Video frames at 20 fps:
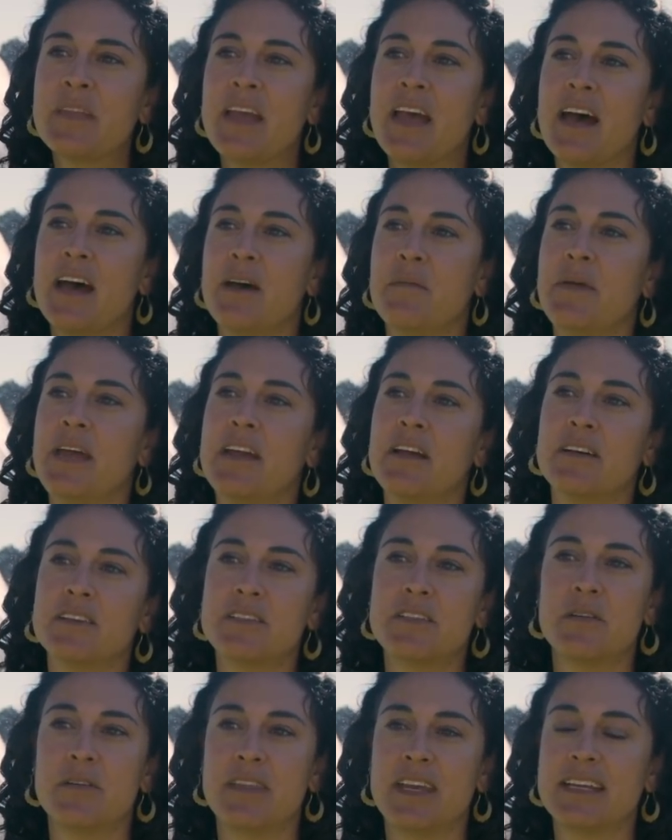um, and
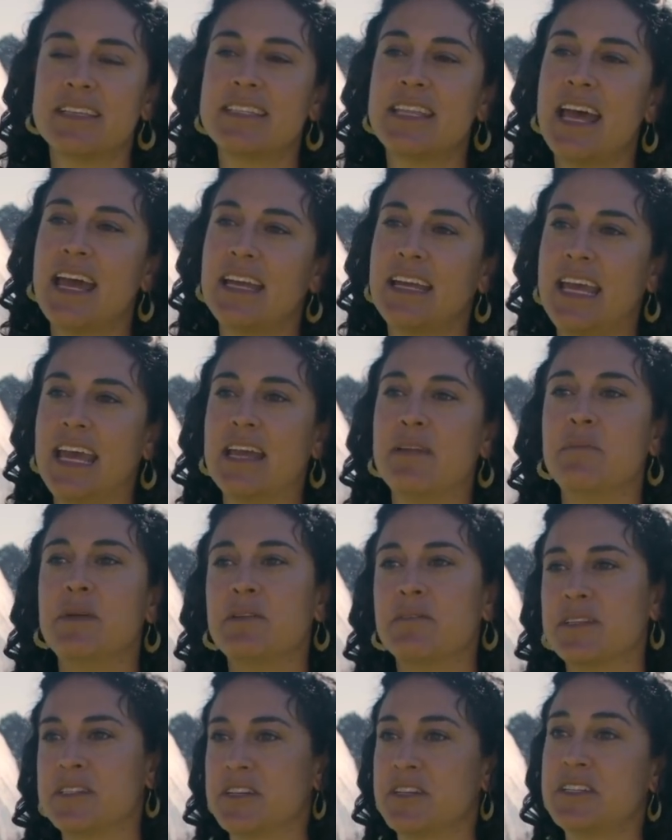also things that can be
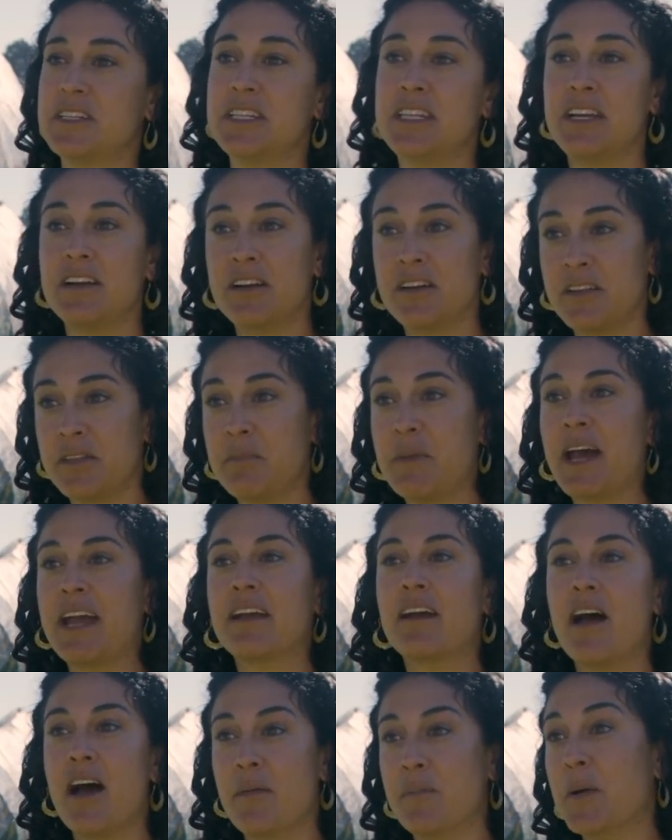returned to the earth by
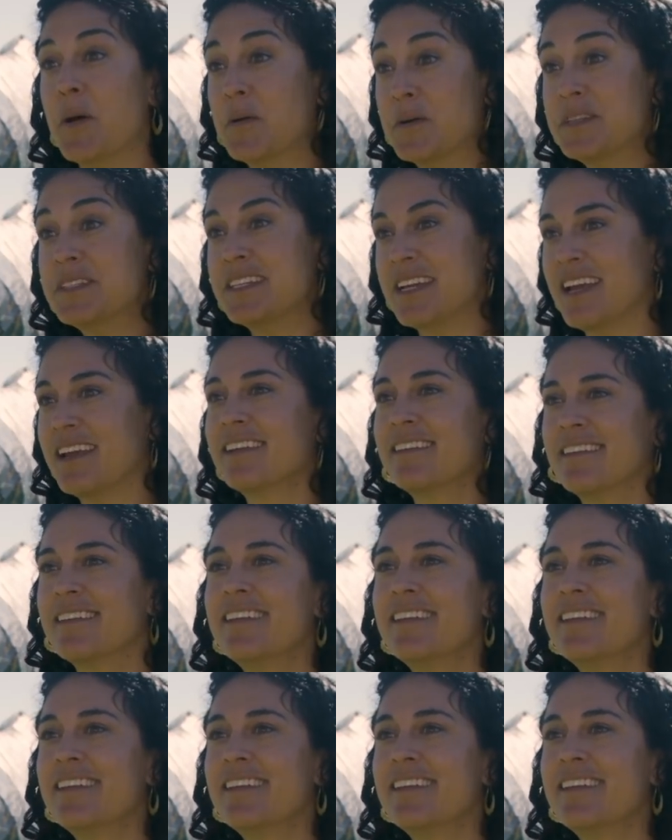composting